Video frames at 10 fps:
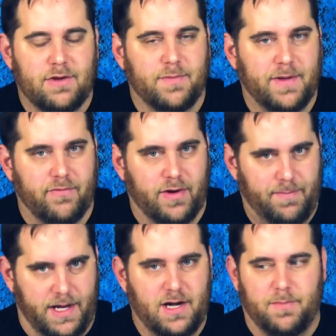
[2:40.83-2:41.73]
it would be
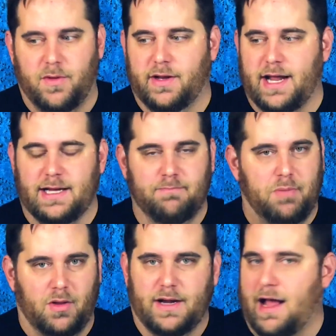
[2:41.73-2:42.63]
repeatable, and I could
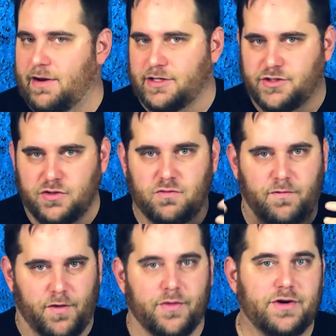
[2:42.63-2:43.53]
pull it out and do
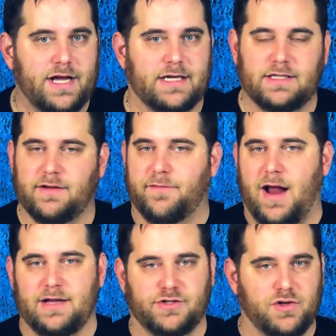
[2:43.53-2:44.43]
further testing
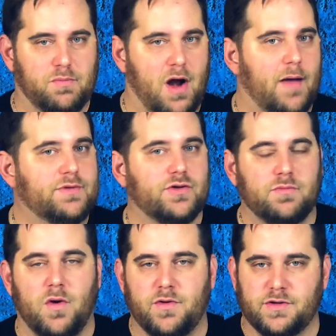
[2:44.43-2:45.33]
for as new props or new
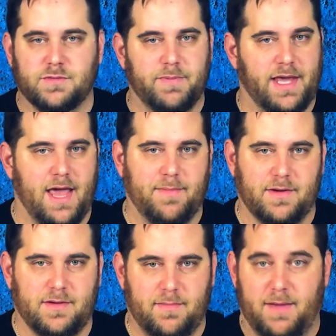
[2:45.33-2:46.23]
motors became
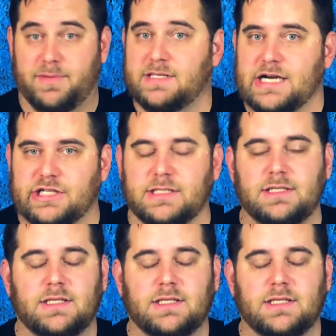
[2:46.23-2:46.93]
into my possession.